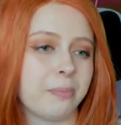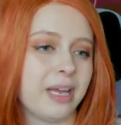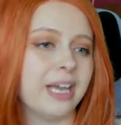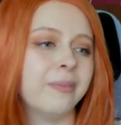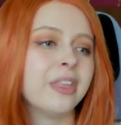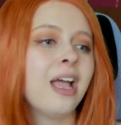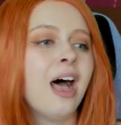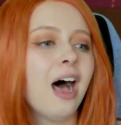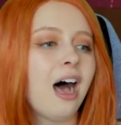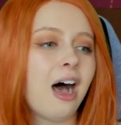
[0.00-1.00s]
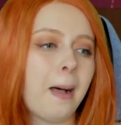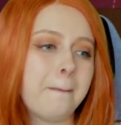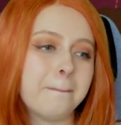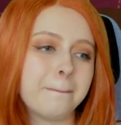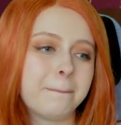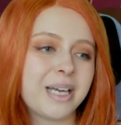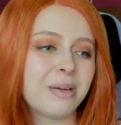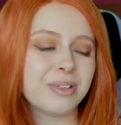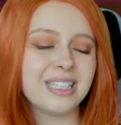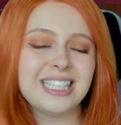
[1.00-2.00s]
here. But
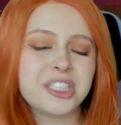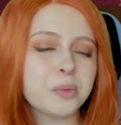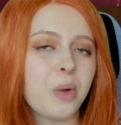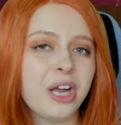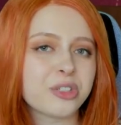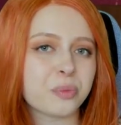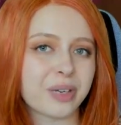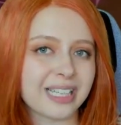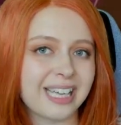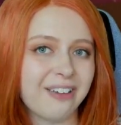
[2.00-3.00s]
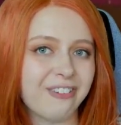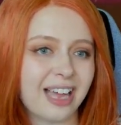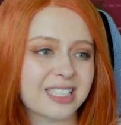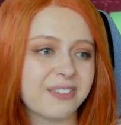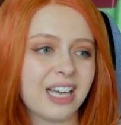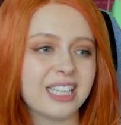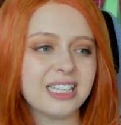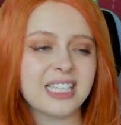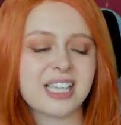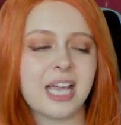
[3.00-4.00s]
it just worked really effective. I
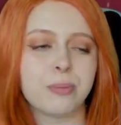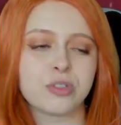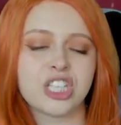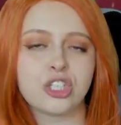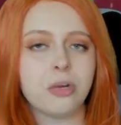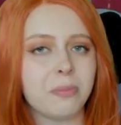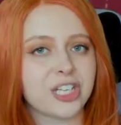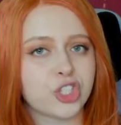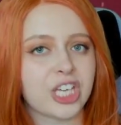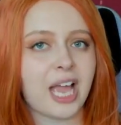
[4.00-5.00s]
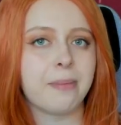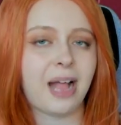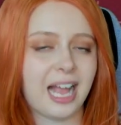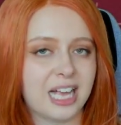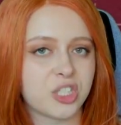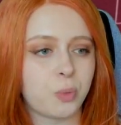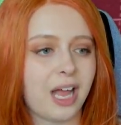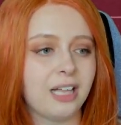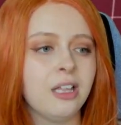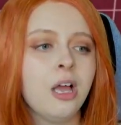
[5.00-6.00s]
think the tables, they don't match the game as
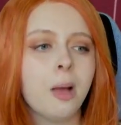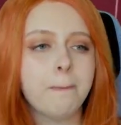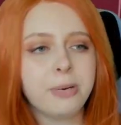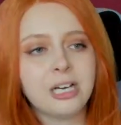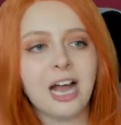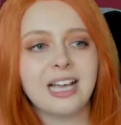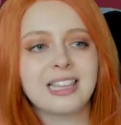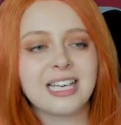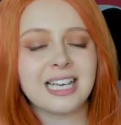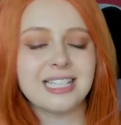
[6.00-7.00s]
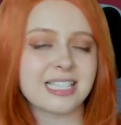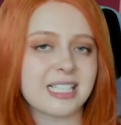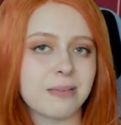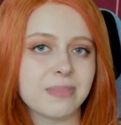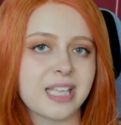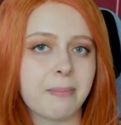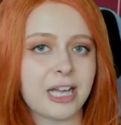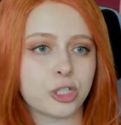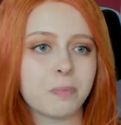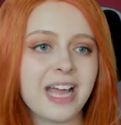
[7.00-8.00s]
well, but I think in The Sims they
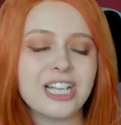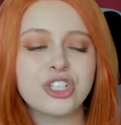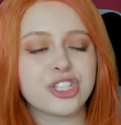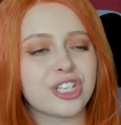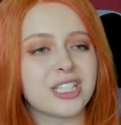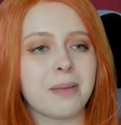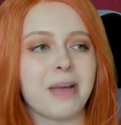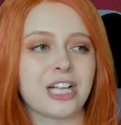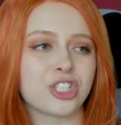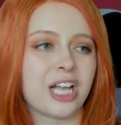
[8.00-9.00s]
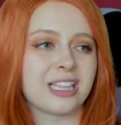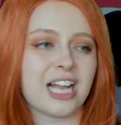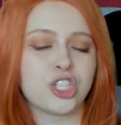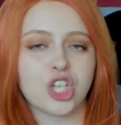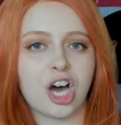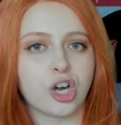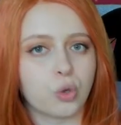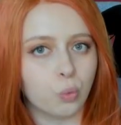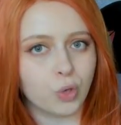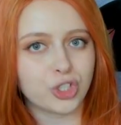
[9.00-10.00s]
match better just because they match like that
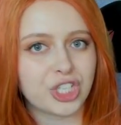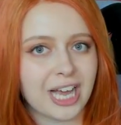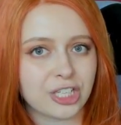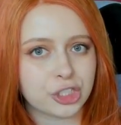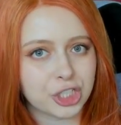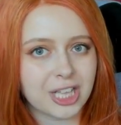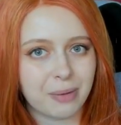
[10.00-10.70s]
dark wood texture that